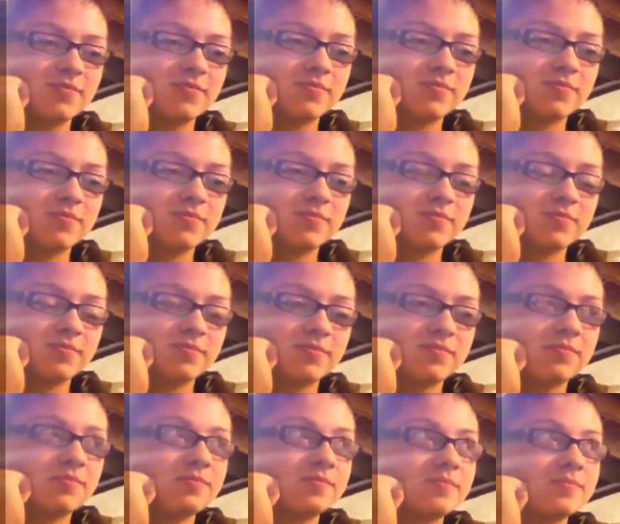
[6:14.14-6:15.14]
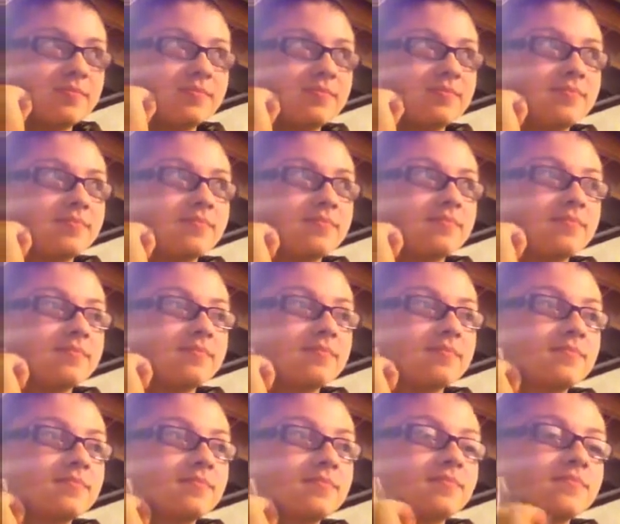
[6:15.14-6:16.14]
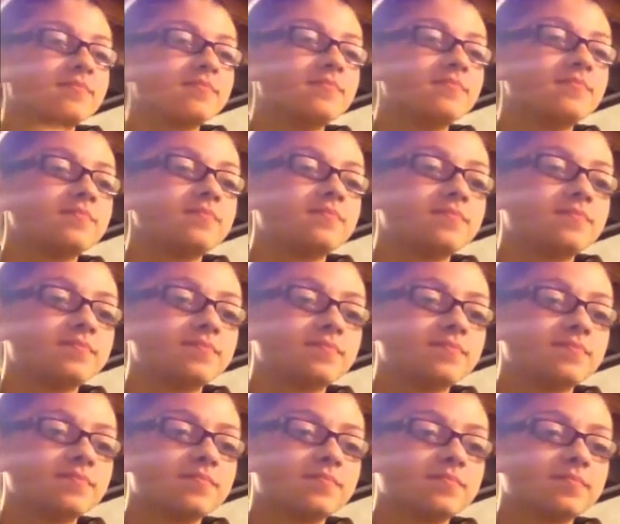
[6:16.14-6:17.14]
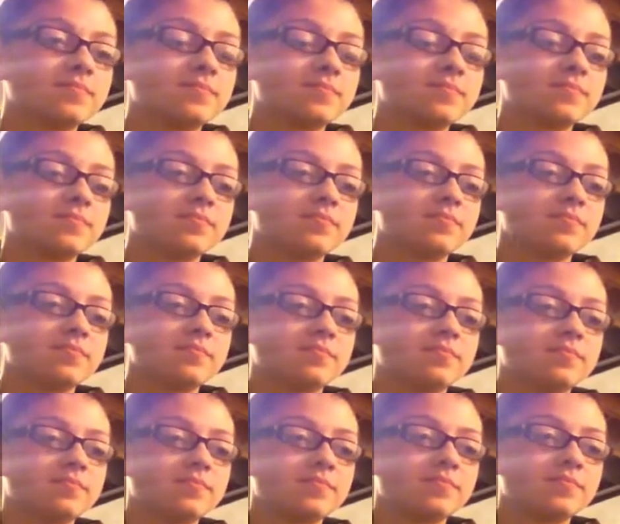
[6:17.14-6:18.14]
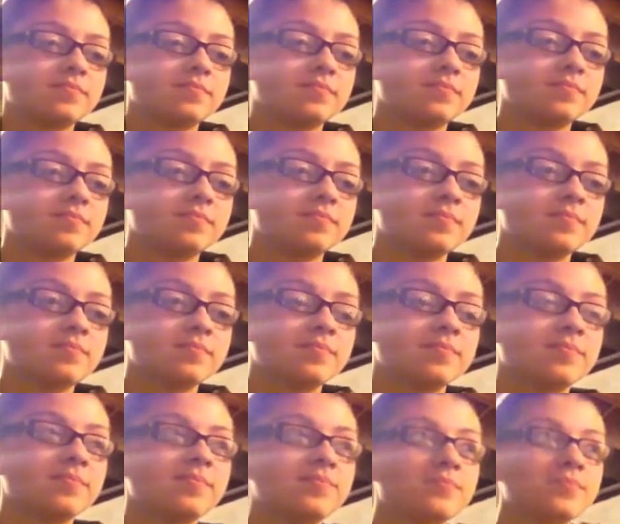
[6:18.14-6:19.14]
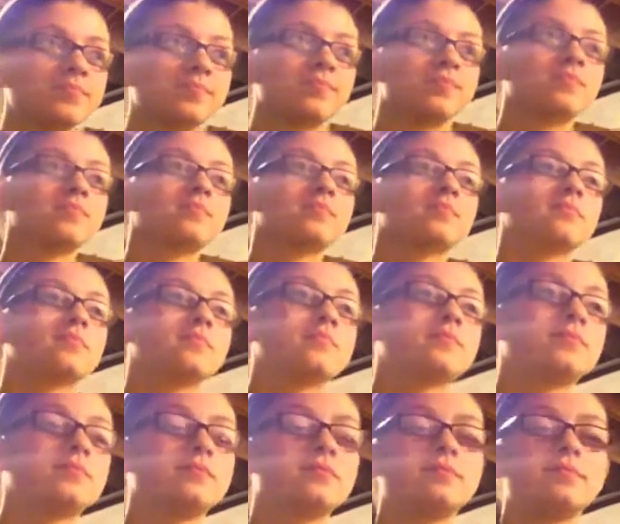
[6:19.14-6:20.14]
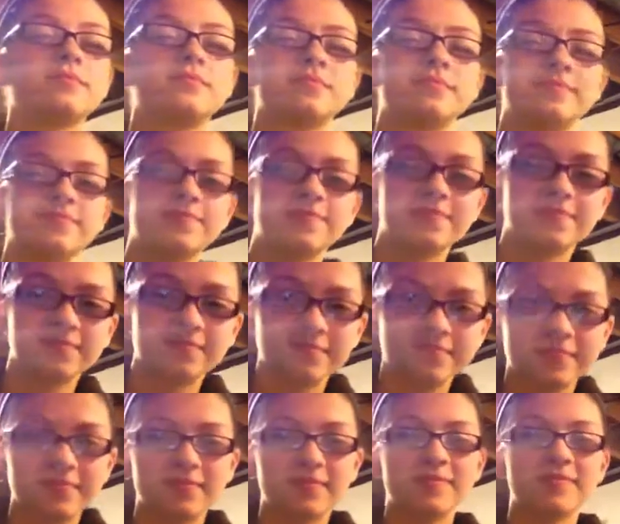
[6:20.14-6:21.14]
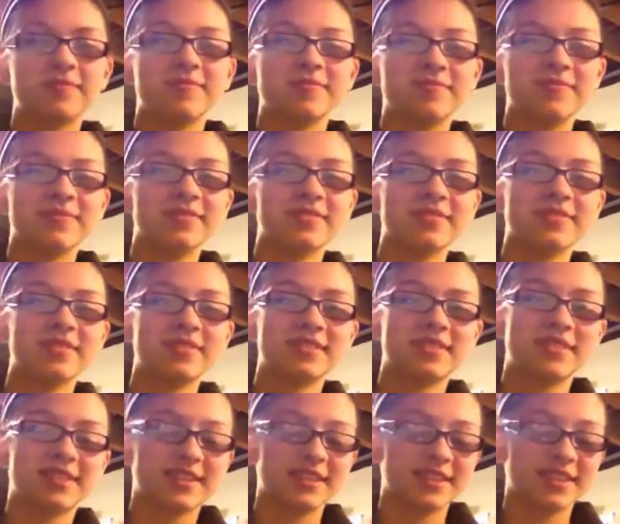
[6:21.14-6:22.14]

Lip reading: [no speech]